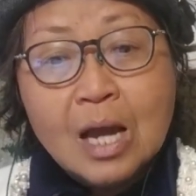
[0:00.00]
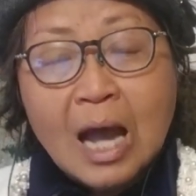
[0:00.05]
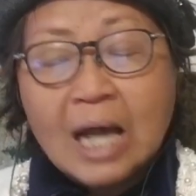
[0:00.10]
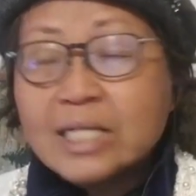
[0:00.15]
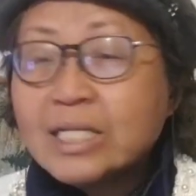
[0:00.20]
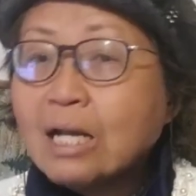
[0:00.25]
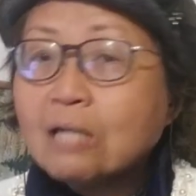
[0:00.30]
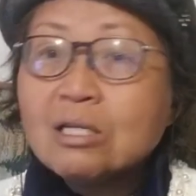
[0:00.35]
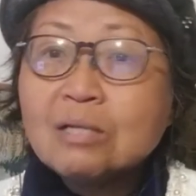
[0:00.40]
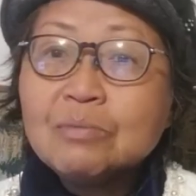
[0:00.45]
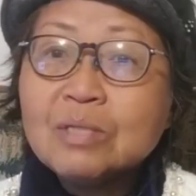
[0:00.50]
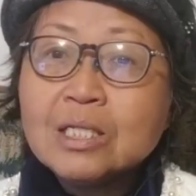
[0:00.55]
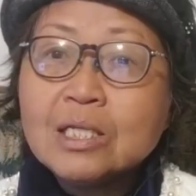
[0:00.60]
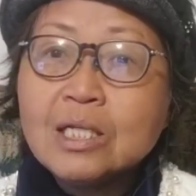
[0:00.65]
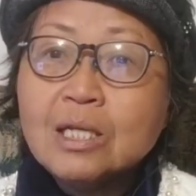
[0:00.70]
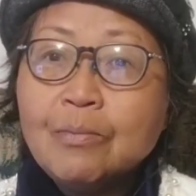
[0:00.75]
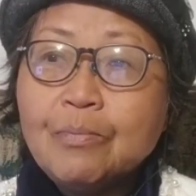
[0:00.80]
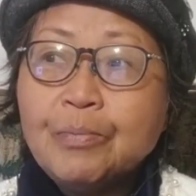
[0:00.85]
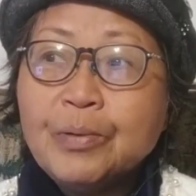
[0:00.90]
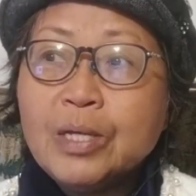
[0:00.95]
I seldom
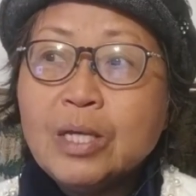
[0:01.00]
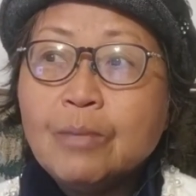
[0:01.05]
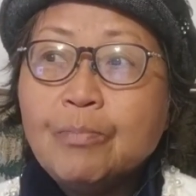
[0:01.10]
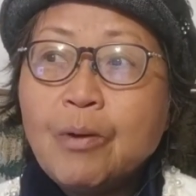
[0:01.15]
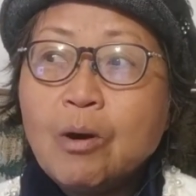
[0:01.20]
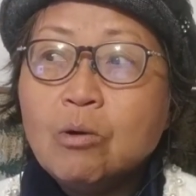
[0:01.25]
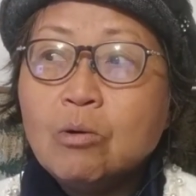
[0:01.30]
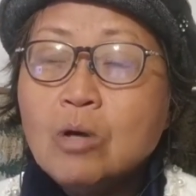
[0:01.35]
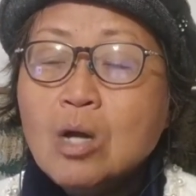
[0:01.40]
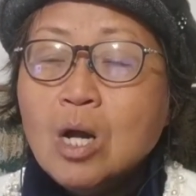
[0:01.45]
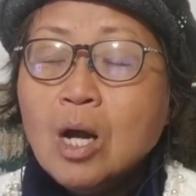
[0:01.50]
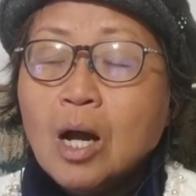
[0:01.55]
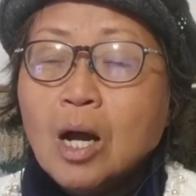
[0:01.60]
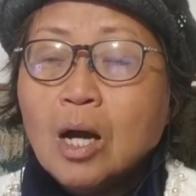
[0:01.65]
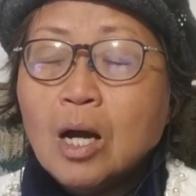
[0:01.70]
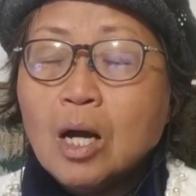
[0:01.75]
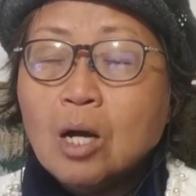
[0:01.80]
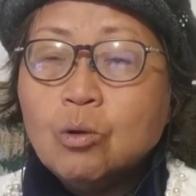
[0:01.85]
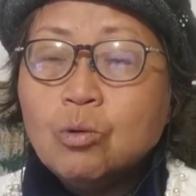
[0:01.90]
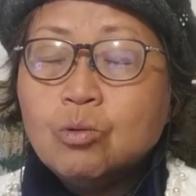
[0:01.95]
see people
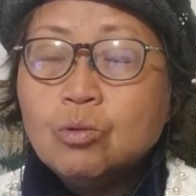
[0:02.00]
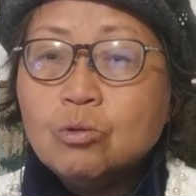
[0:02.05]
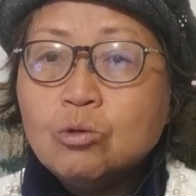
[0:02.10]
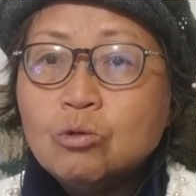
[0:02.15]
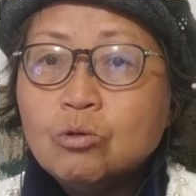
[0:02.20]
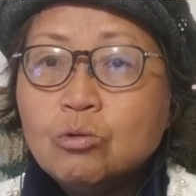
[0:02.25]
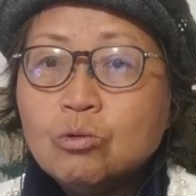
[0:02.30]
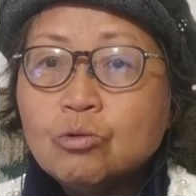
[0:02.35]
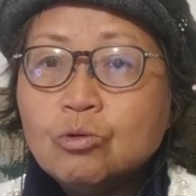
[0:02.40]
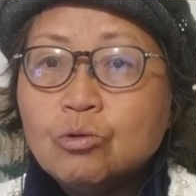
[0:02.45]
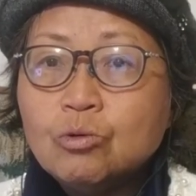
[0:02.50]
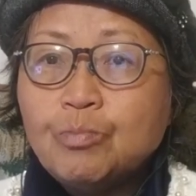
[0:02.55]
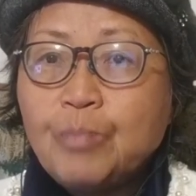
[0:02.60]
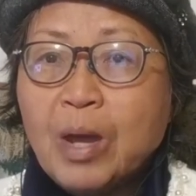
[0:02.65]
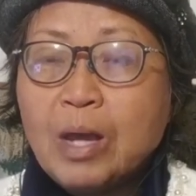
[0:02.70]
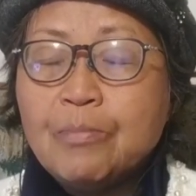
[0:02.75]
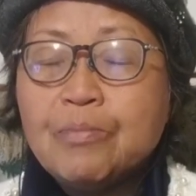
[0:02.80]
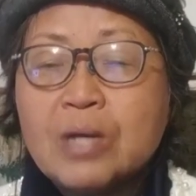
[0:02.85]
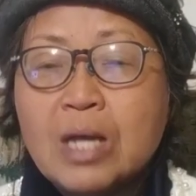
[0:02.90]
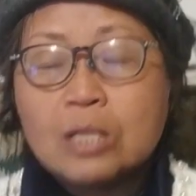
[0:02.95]
who
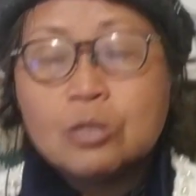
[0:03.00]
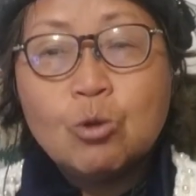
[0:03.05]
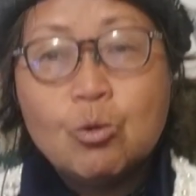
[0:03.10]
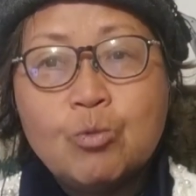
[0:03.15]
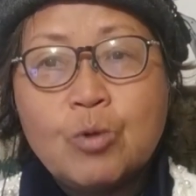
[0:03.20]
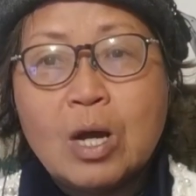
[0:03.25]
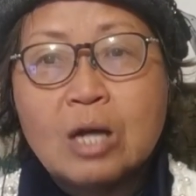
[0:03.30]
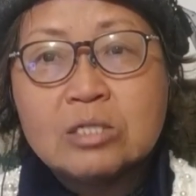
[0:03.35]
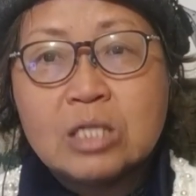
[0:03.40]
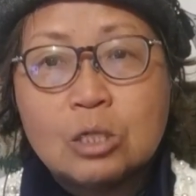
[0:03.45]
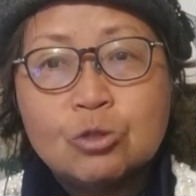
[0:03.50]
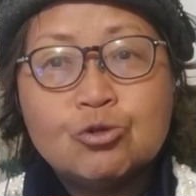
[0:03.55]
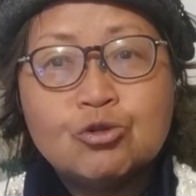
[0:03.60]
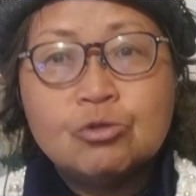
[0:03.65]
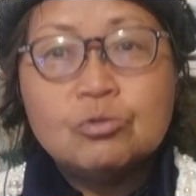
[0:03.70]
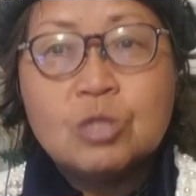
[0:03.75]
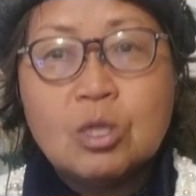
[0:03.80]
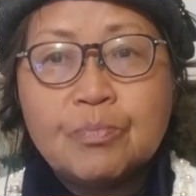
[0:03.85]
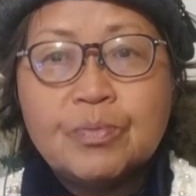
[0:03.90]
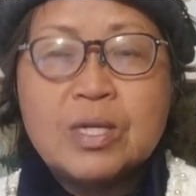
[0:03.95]
play piano well, they
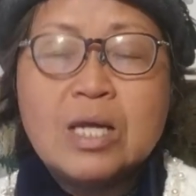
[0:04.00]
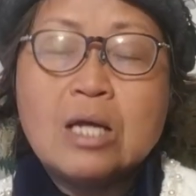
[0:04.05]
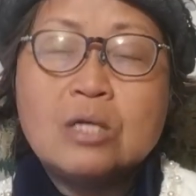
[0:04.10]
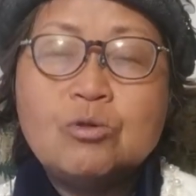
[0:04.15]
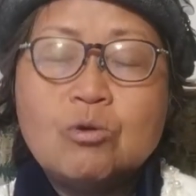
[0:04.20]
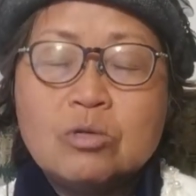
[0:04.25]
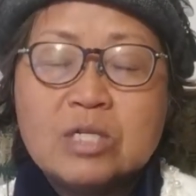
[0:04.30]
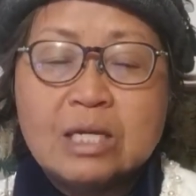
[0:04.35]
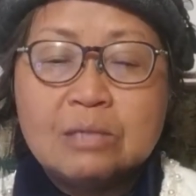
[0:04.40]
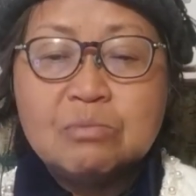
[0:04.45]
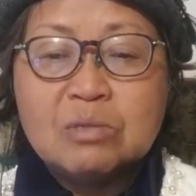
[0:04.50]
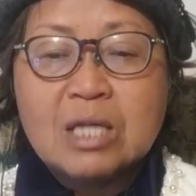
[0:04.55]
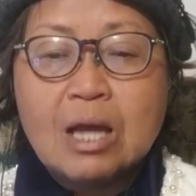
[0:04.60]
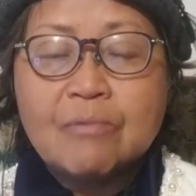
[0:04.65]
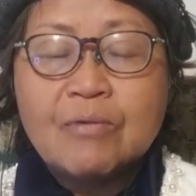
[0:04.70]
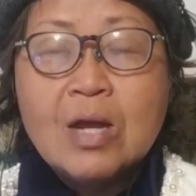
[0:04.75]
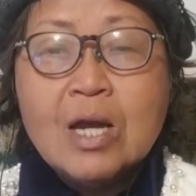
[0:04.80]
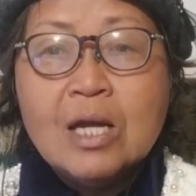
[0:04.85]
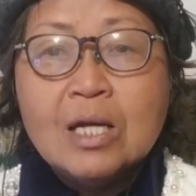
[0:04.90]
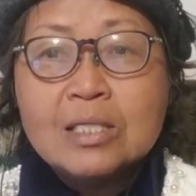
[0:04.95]
tune the piano
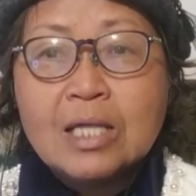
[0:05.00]
themselves.